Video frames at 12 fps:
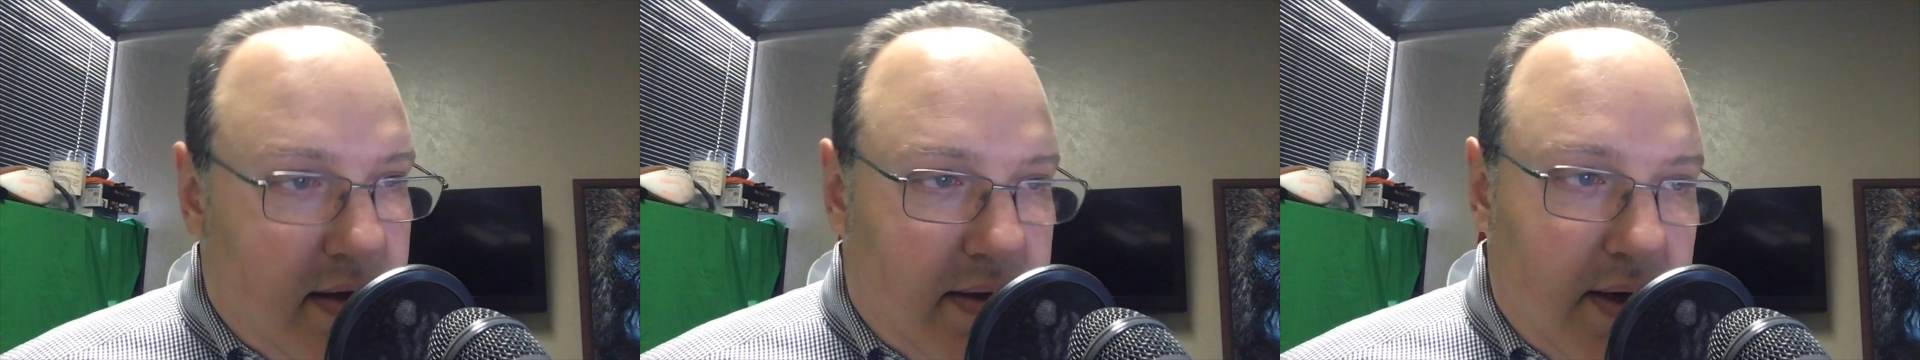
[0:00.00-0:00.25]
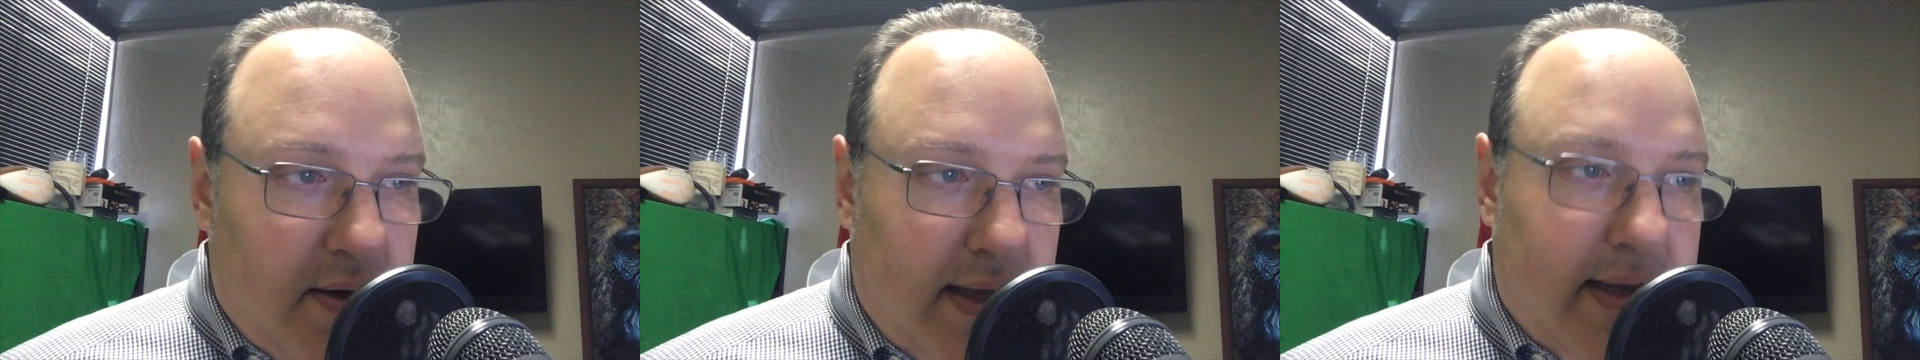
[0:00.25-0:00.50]

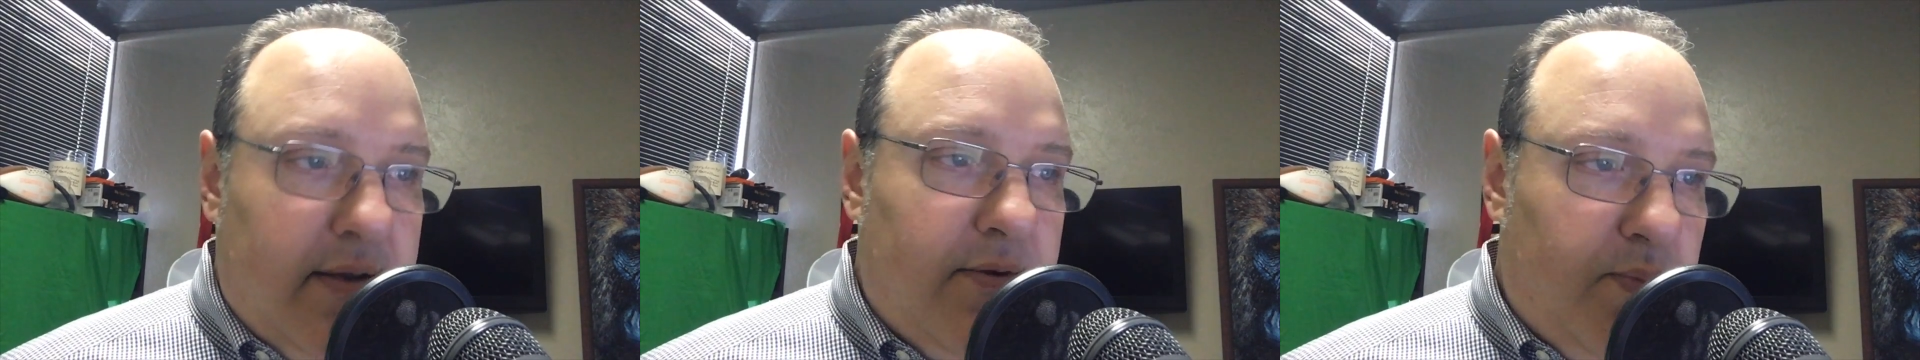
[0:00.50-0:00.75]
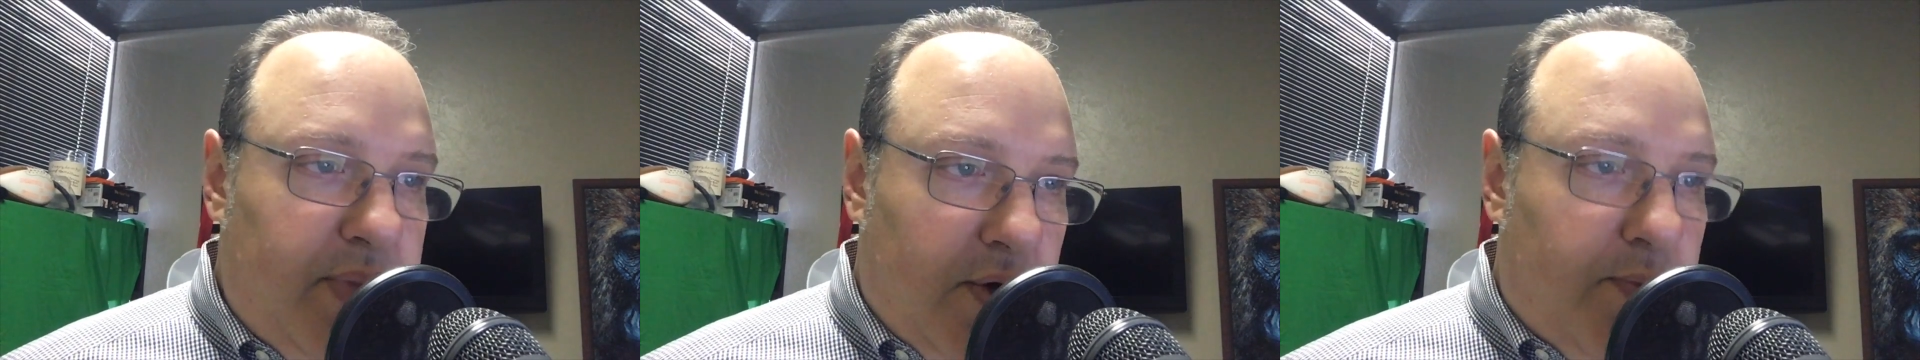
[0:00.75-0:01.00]
Clearly,
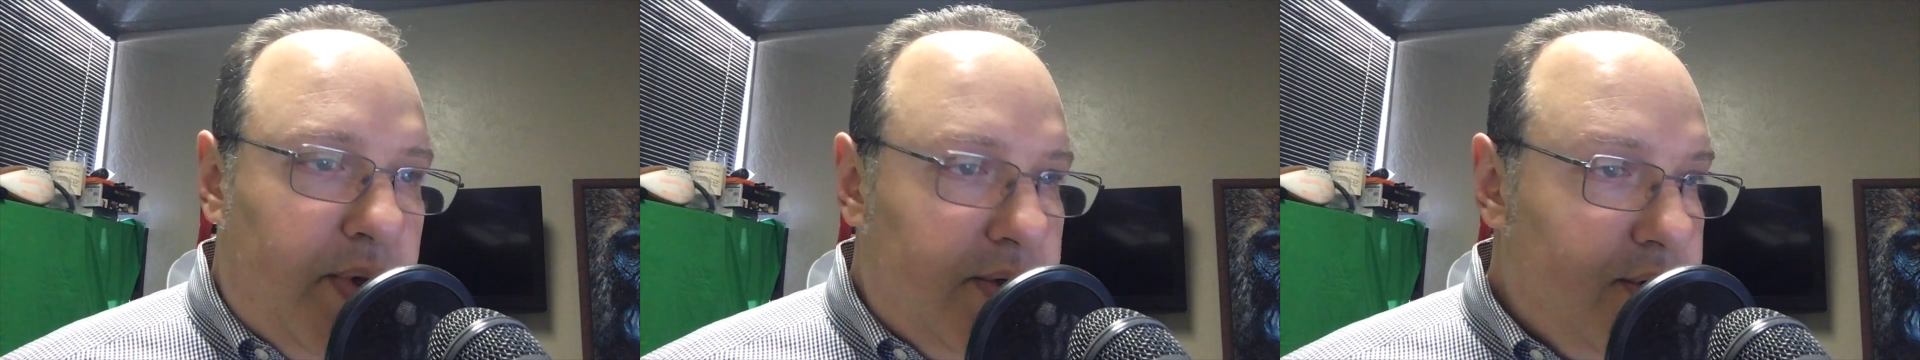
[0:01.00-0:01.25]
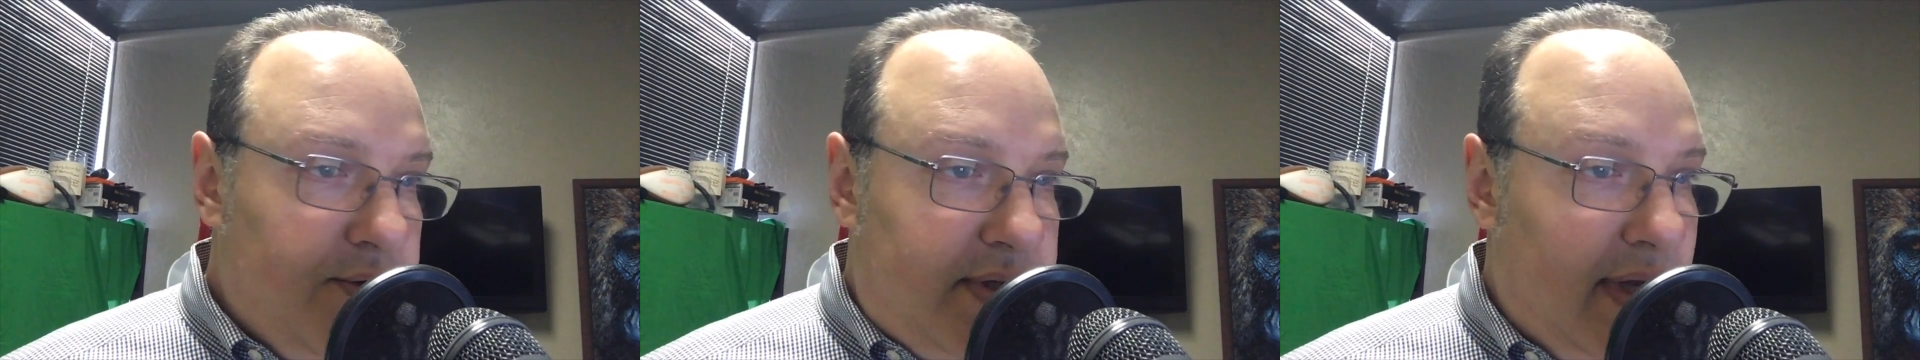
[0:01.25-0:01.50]
pill
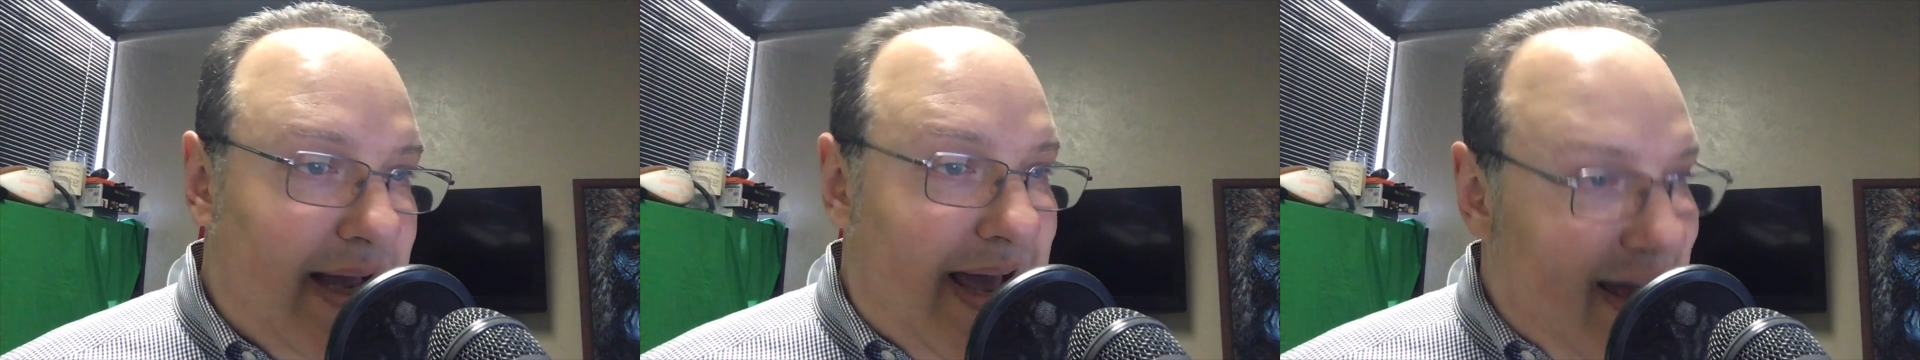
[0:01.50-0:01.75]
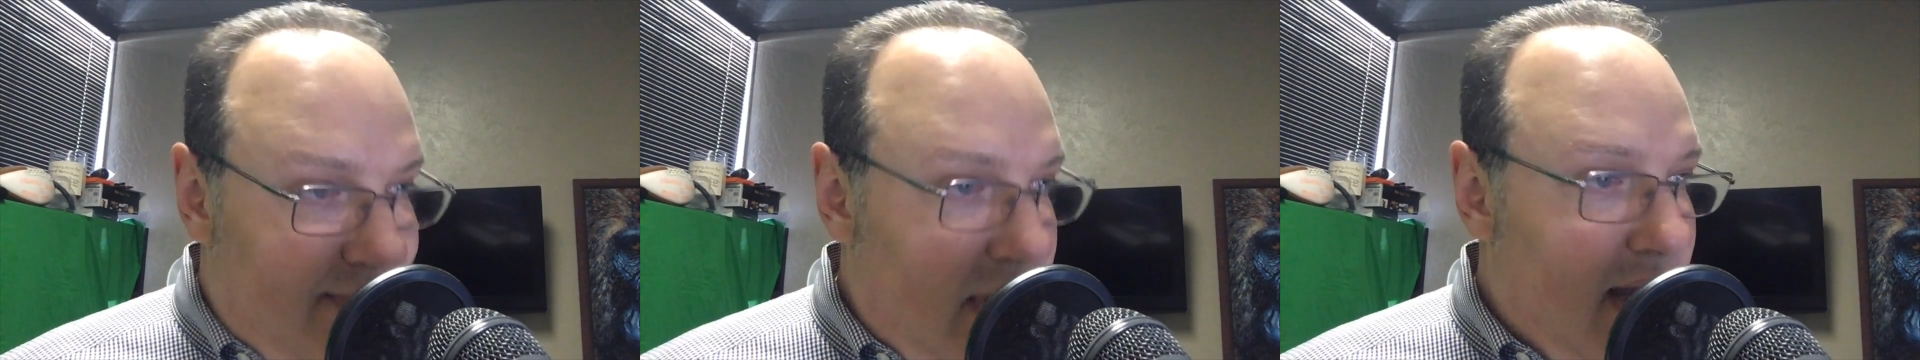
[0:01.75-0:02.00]
pushers
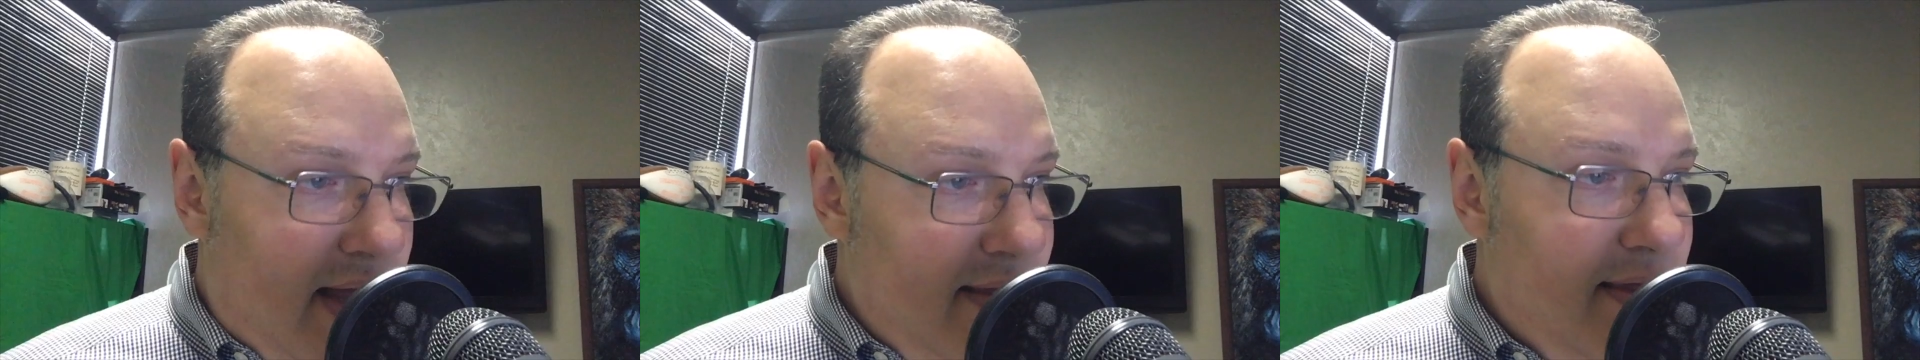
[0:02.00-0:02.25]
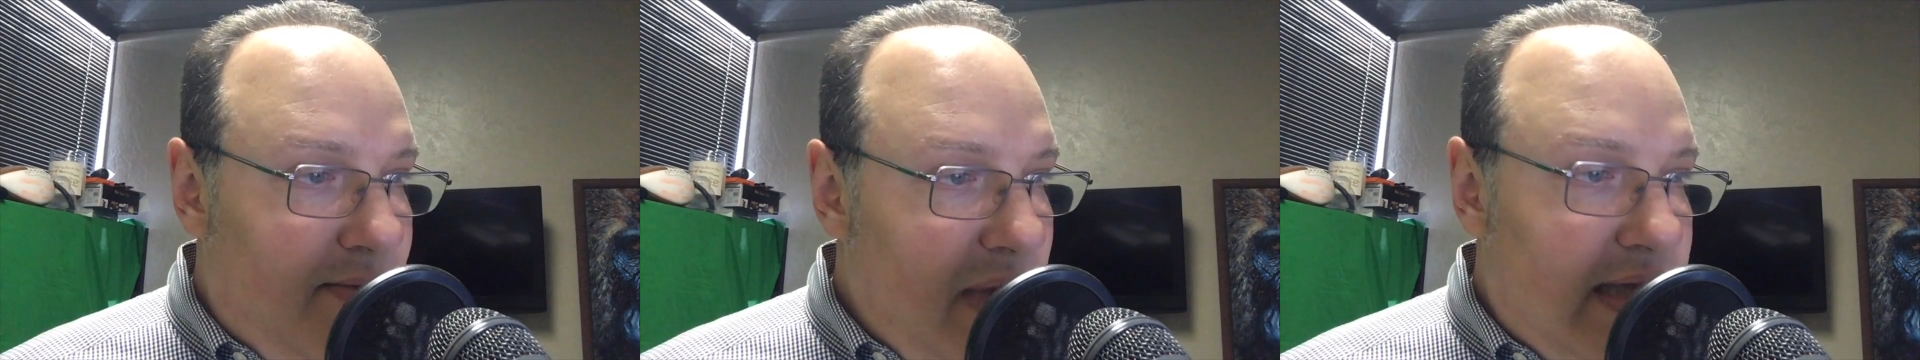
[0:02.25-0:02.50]
haven't
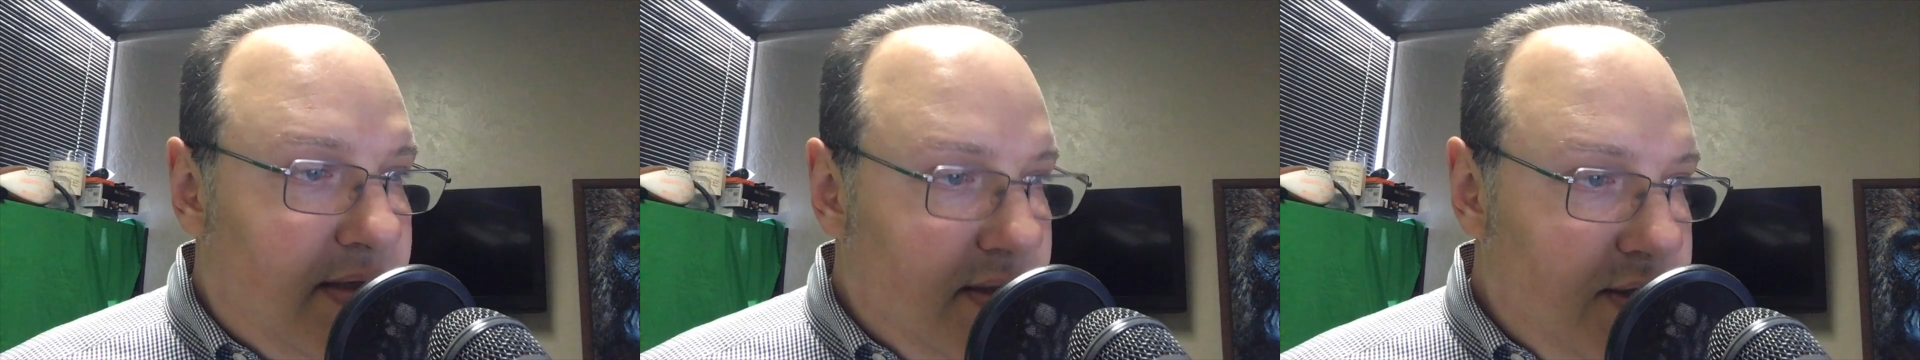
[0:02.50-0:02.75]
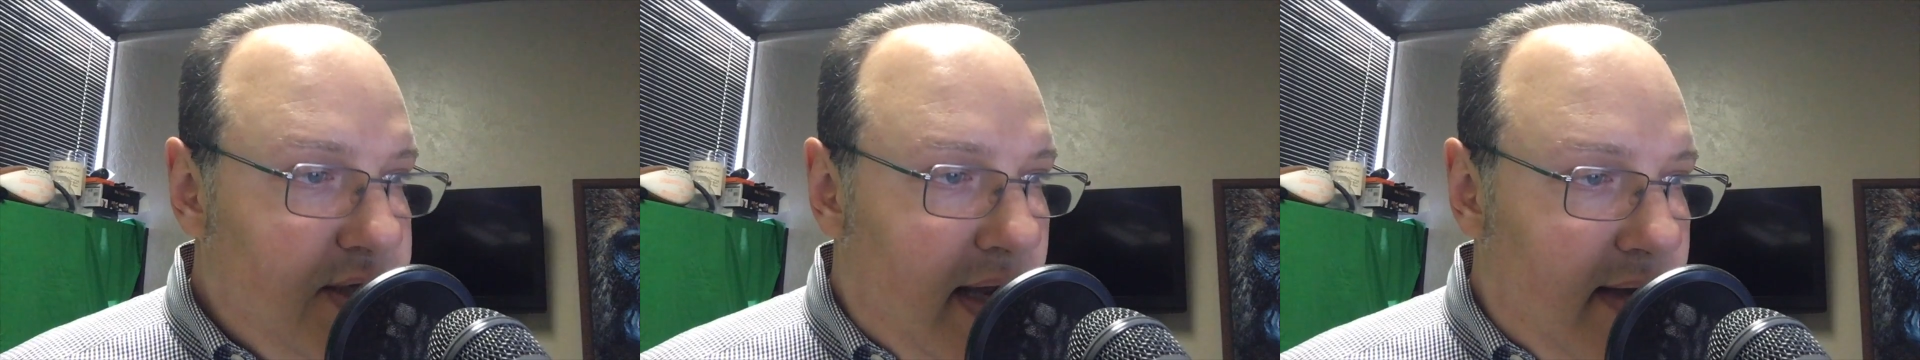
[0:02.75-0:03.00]
gotten the
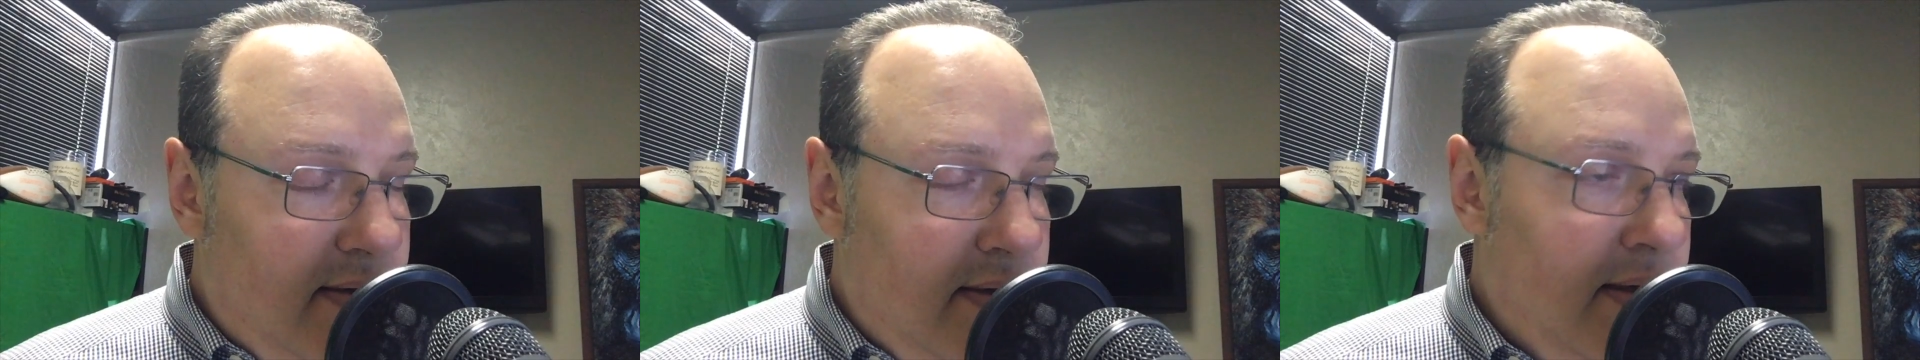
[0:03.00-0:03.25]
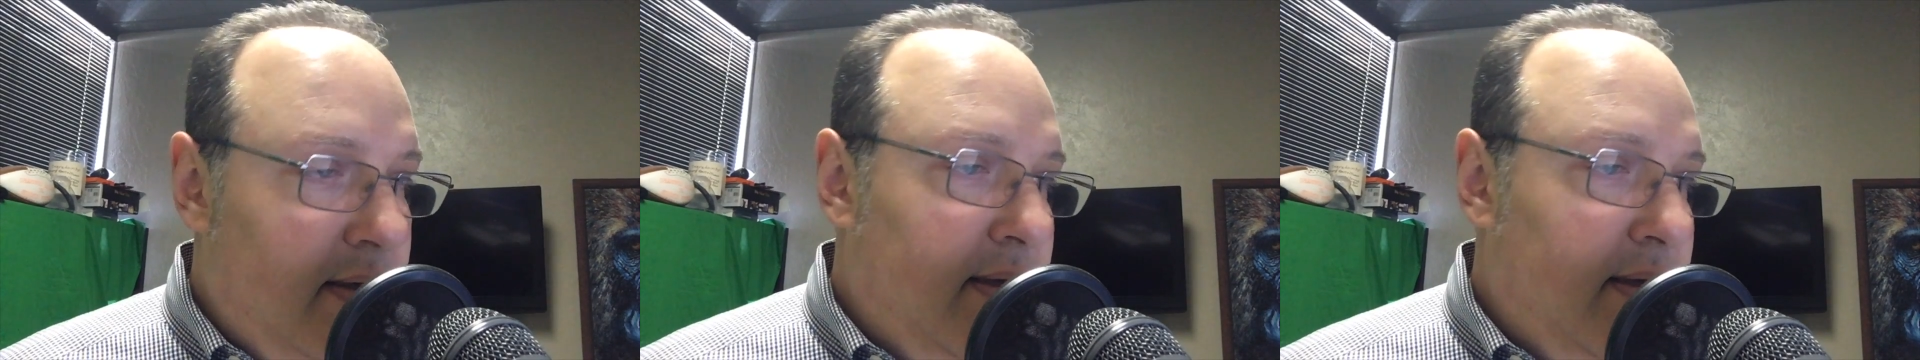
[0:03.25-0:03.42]
message yet.